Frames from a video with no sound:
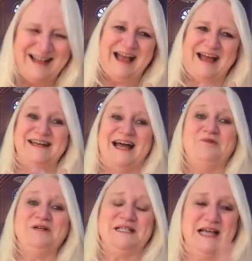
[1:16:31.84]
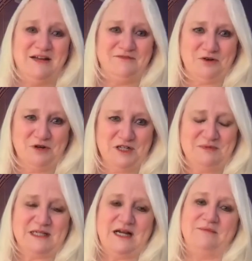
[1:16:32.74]
and now we see Advent
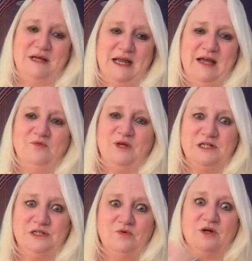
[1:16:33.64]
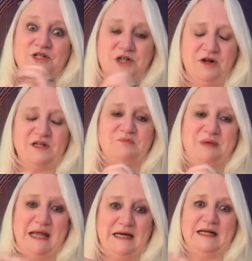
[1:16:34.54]
Christmas coming and we're starting to
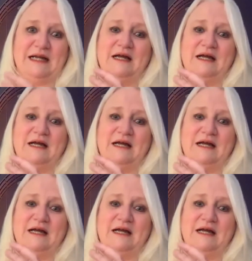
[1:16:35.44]
panic.